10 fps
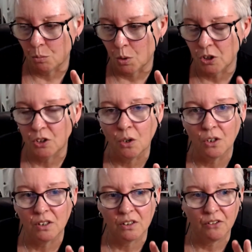what you
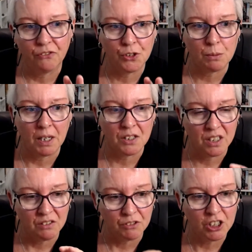got in the first
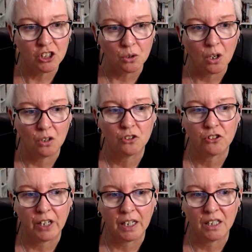place, the original
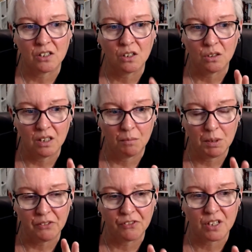contract that's got
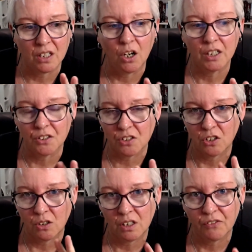that bit of slyness
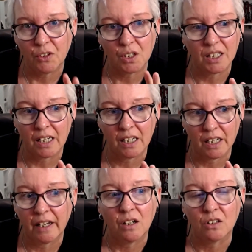to you, and you've got to nut
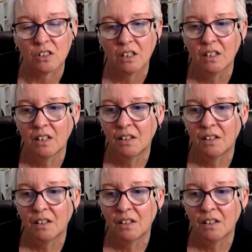it out.